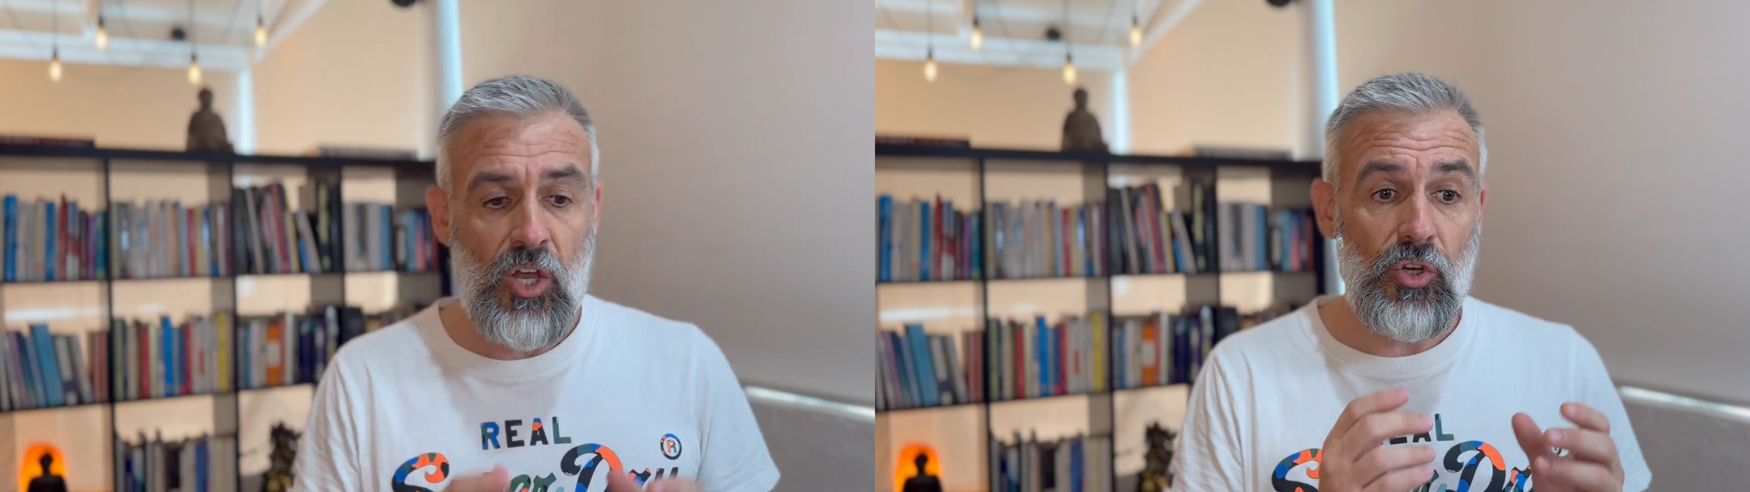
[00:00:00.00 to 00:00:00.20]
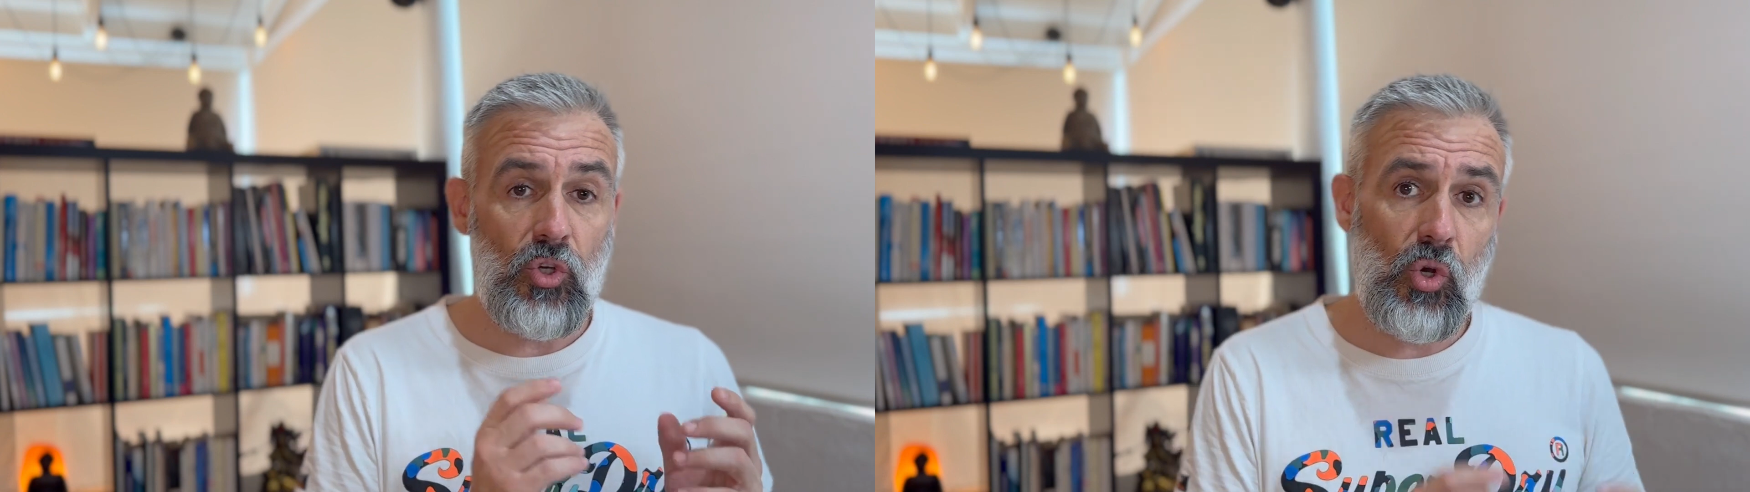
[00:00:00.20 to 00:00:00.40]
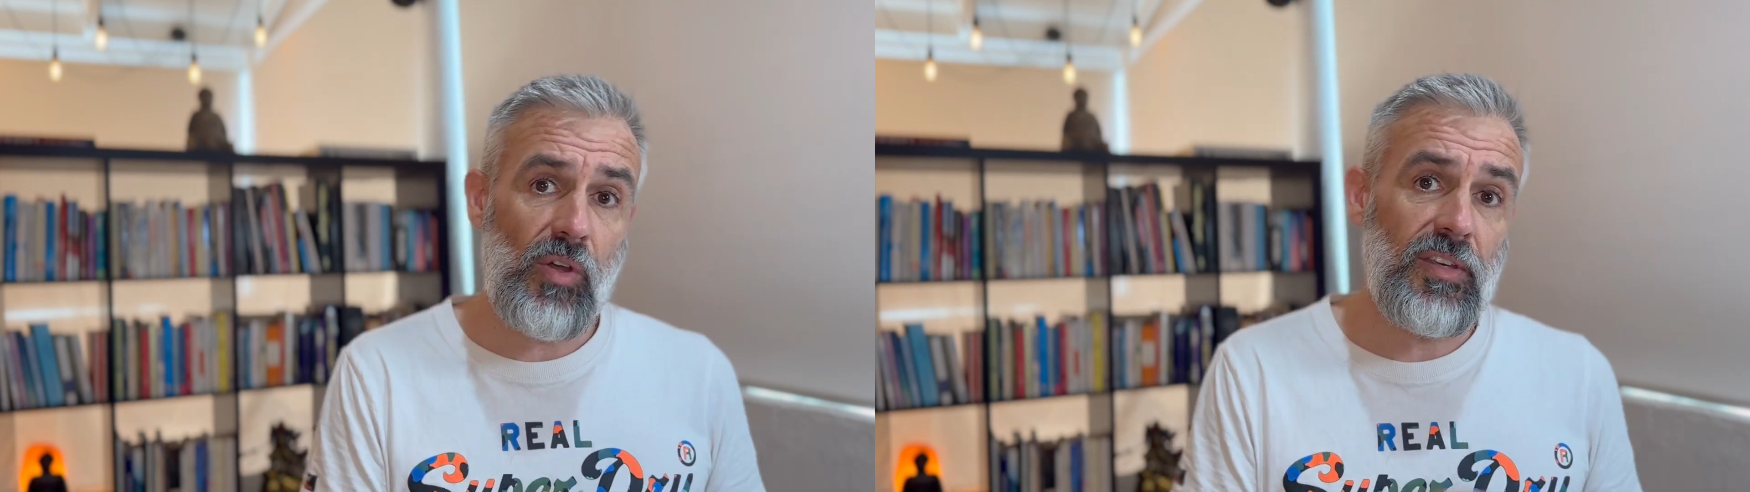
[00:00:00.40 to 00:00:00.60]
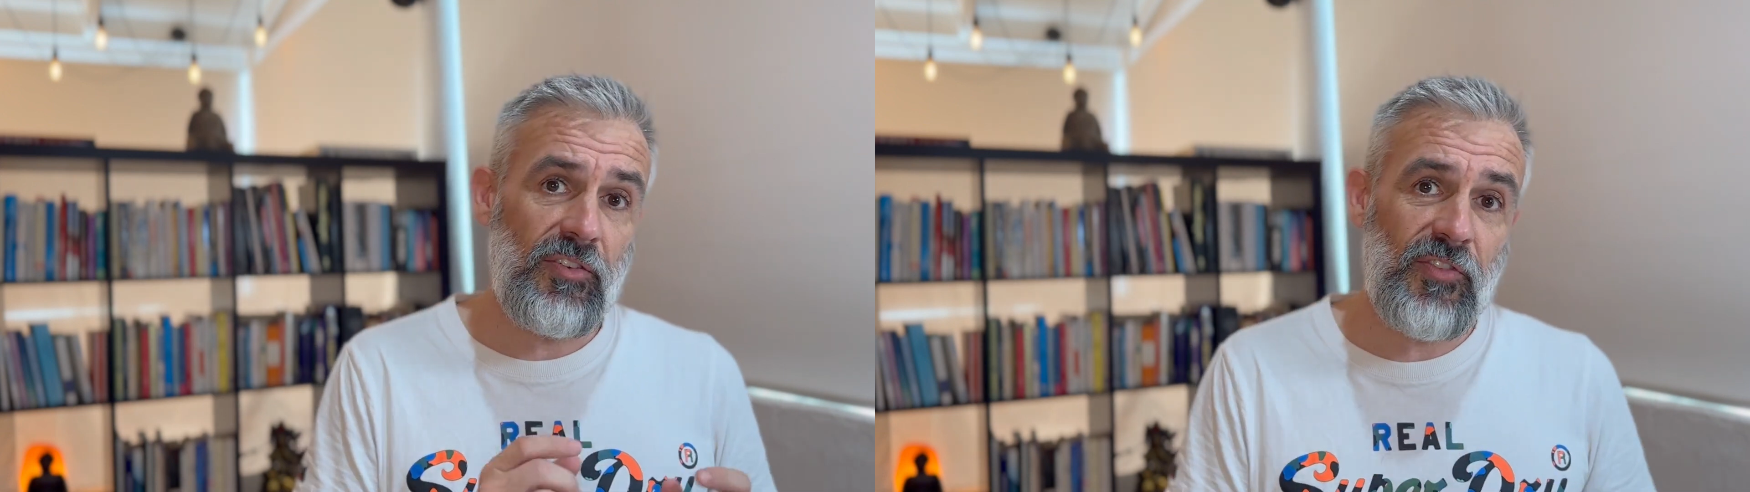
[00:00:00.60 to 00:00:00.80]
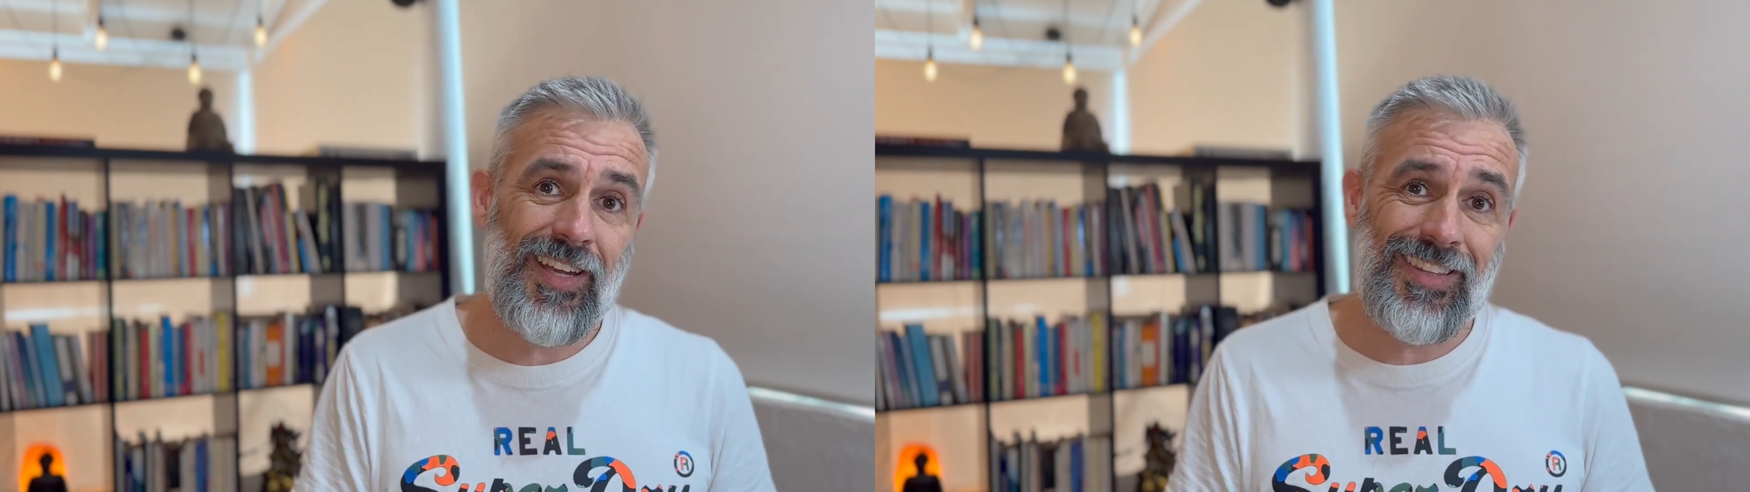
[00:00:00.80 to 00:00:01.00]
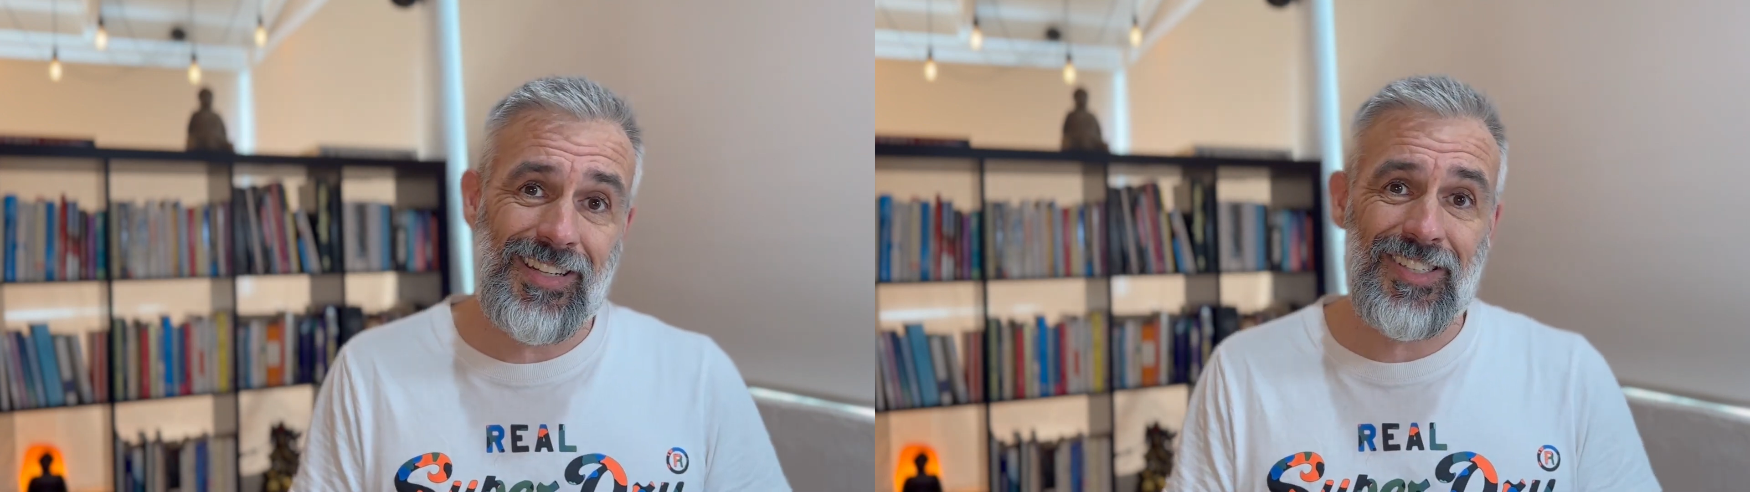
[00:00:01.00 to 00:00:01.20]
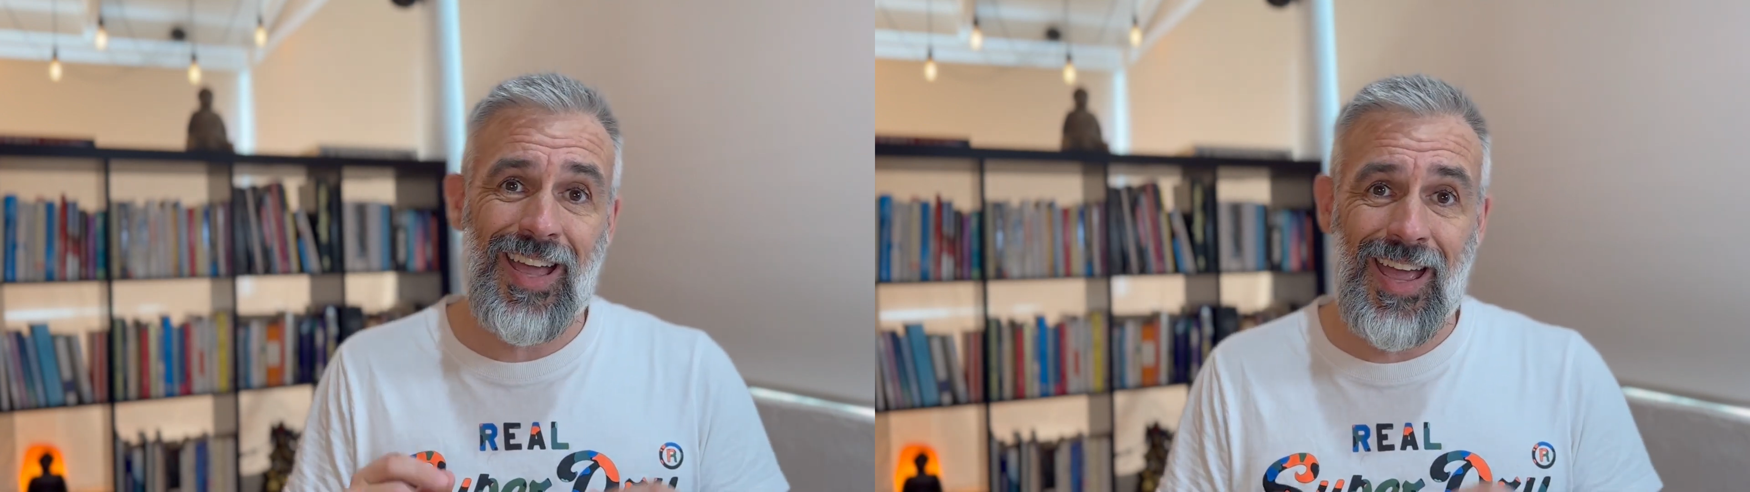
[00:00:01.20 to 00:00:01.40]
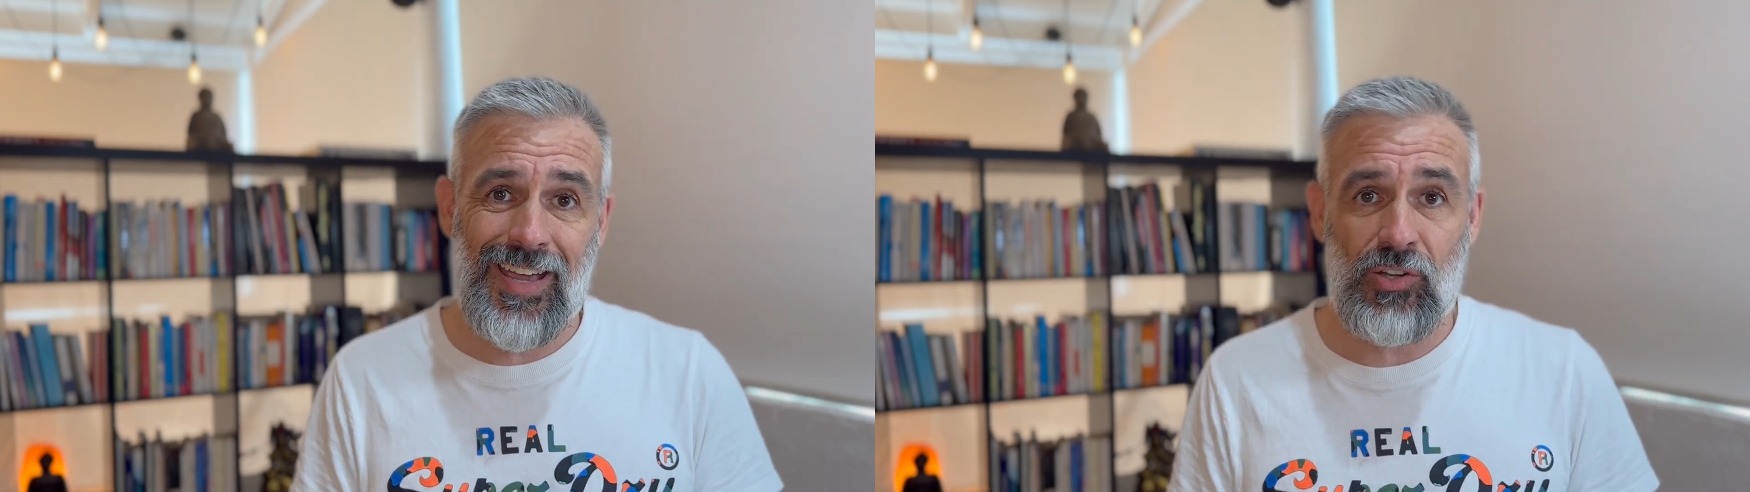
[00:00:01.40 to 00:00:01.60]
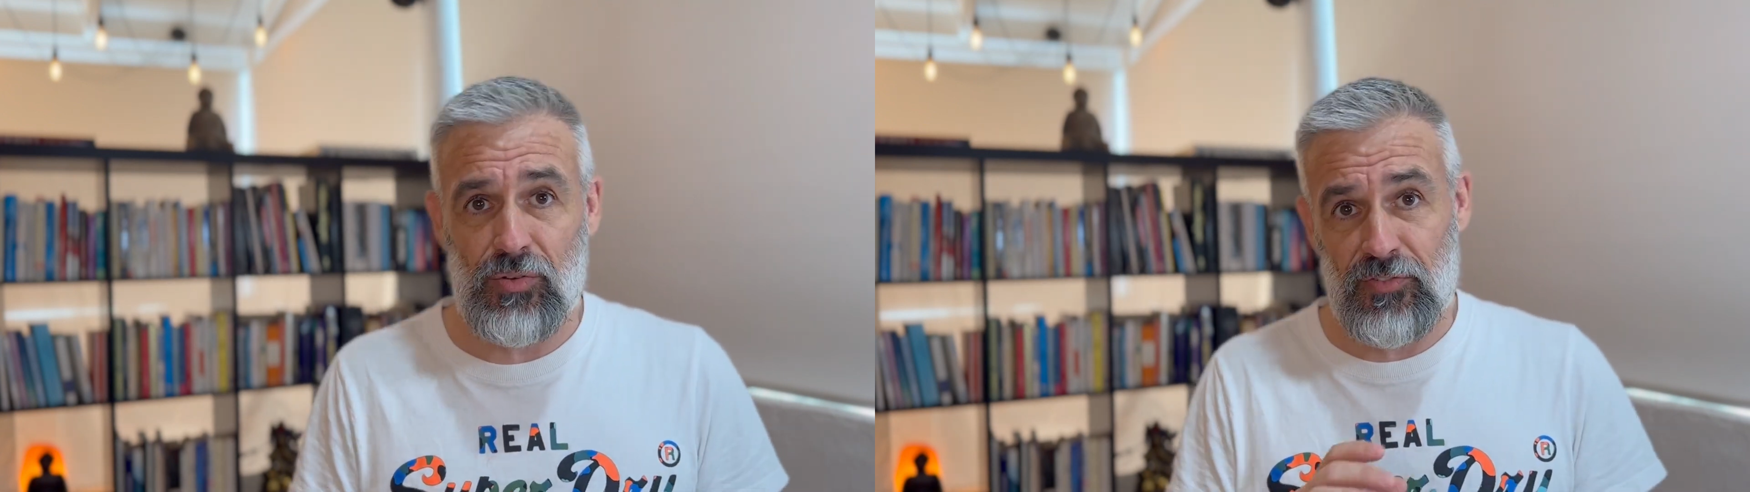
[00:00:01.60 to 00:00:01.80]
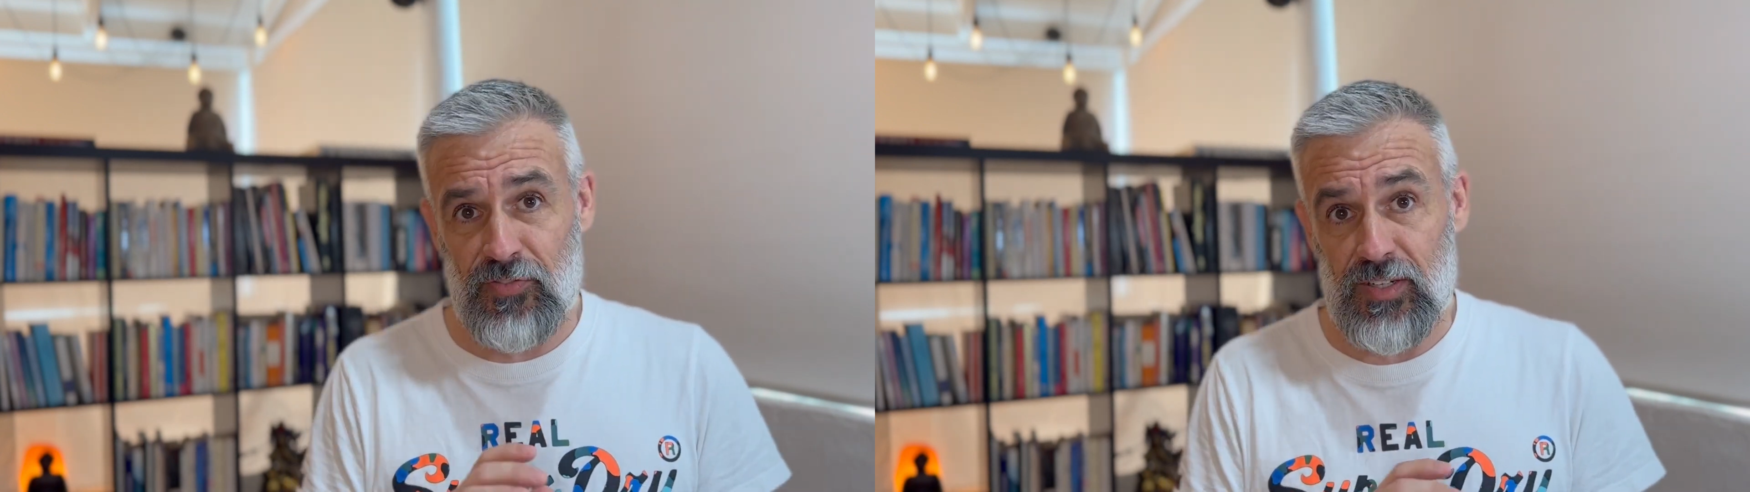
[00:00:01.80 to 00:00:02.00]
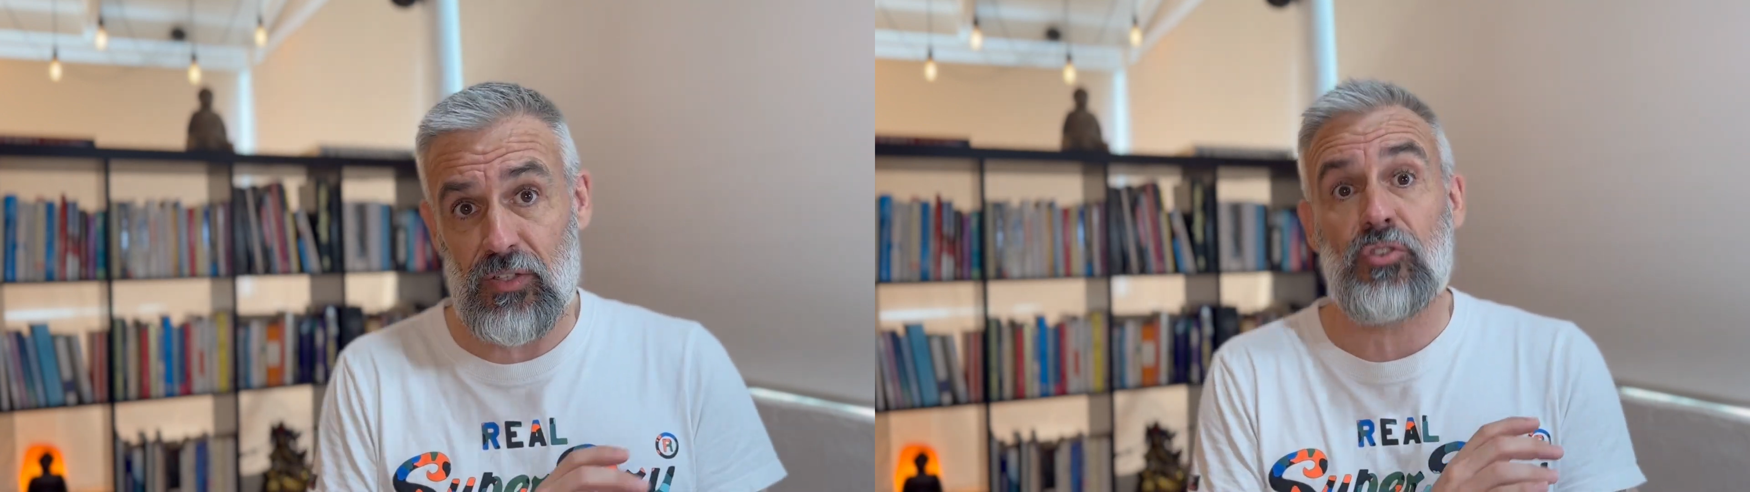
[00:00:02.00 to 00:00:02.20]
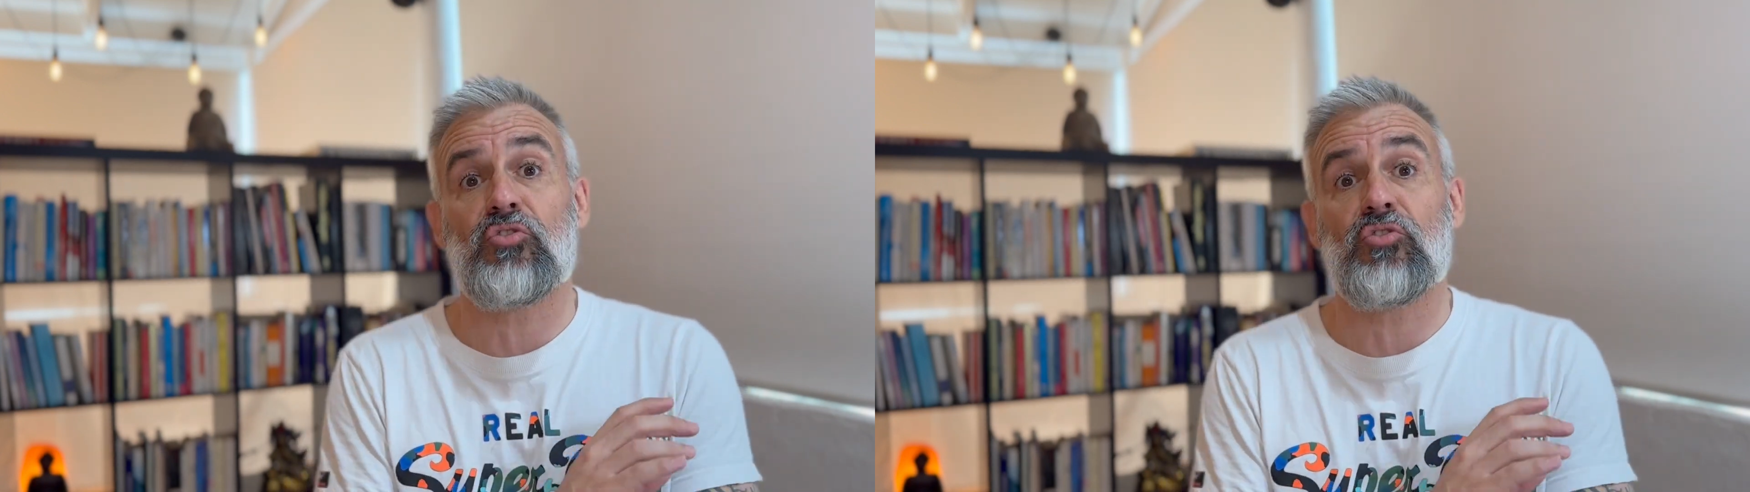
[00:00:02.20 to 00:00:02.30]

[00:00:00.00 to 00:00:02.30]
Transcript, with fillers: nor the effect that it's had on fitness